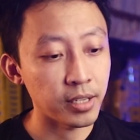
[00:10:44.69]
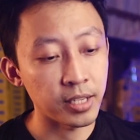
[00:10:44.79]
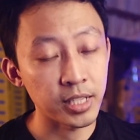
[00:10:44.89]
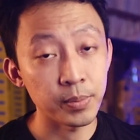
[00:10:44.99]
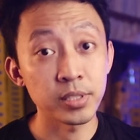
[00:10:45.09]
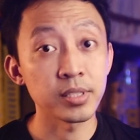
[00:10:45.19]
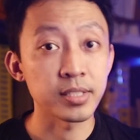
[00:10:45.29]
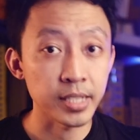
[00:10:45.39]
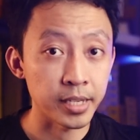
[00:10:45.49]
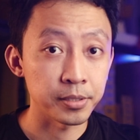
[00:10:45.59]
and keep this in the
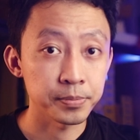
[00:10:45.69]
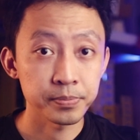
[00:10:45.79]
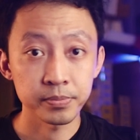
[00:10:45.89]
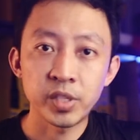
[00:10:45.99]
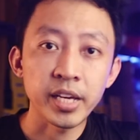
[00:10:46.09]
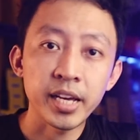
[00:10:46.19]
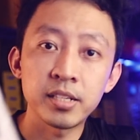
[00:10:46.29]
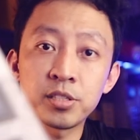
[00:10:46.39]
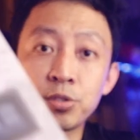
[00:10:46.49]
sun. You can add the